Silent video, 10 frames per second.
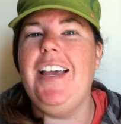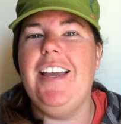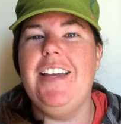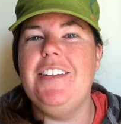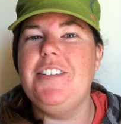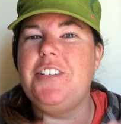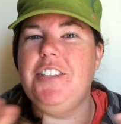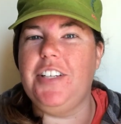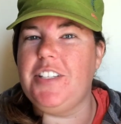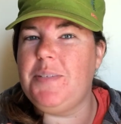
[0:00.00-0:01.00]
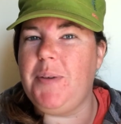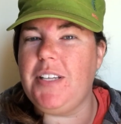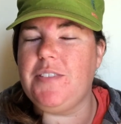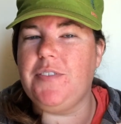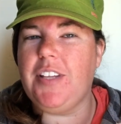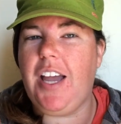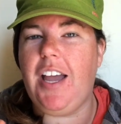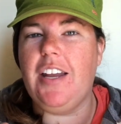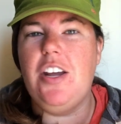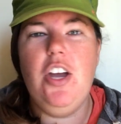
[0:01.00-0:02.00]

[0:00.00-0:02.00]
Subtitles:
and you need space for that.